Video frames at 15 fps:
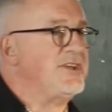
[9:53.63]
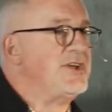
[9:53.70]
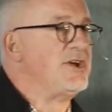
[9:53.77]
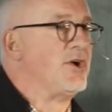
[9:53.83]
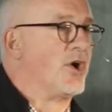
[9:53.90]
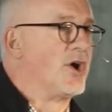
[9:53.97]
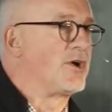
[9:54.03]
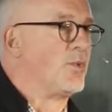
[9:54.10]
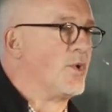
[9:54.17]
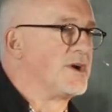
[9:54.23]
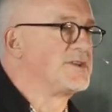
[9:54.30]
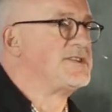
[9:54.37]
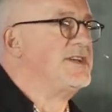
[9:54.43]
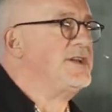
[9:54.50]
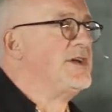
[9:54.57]
New York,
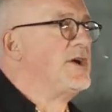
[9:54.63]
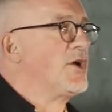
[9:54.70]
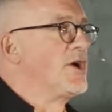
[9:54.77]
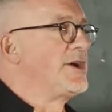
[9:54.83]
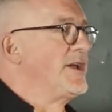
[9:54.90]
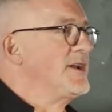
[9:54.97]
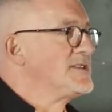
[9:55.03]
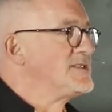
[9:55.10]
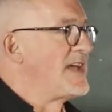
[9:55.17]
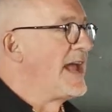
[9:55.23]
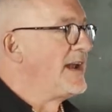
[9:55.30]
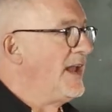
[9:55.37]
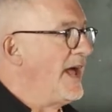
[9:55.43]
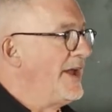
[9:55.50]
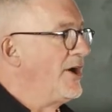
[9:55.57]
works in New York in a
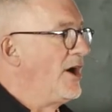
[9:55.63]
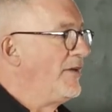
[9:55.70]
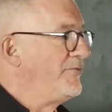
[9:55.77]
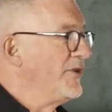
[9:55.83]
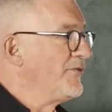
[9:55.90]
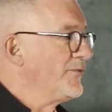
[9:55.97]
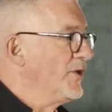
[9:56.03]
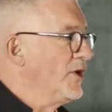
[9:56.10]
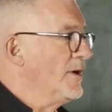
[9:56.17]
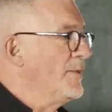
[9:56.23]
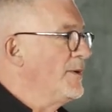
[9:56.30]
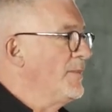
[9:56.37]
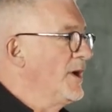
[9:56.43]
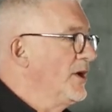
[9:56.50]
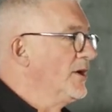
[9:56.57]
satellite office for
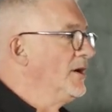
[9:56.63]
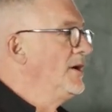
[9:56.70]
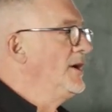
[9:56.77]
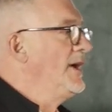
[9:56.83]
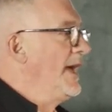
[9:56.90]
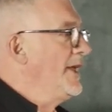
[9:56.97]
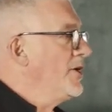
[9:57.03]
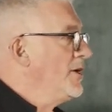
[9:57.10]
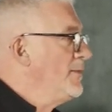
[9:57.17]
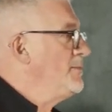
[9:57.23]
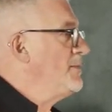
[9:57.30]
Herman Miller. And Herman